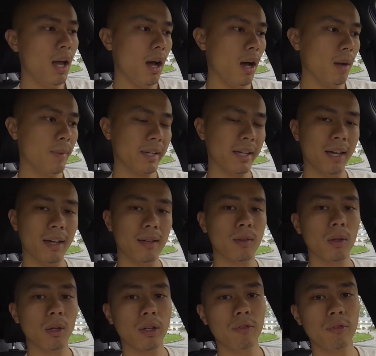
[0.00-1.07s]
Again,
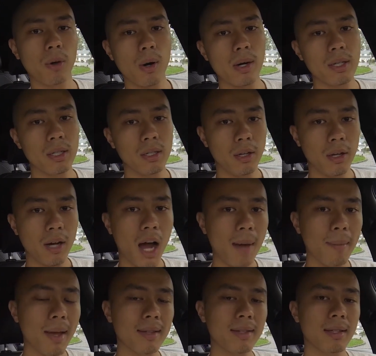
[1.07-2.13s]
looking forward to your
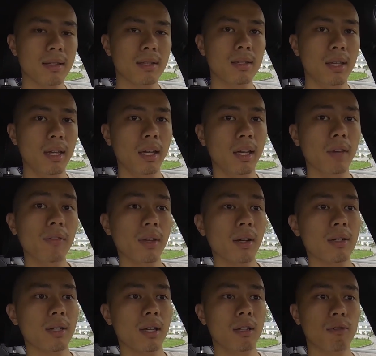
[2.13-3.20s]
comments and seeing if
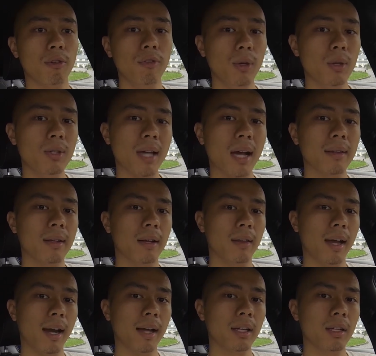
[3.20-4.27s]
there's any reviews out there
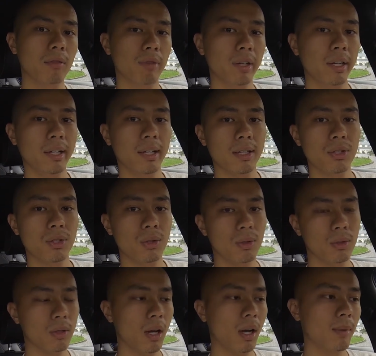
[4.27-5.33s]
that I could read
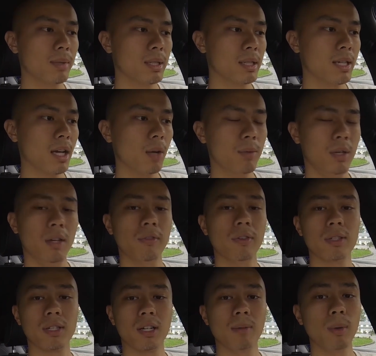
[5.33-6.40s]
into to tell me if
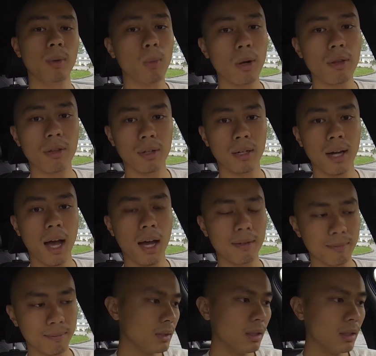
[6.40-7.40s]
it's going to be worth it or not.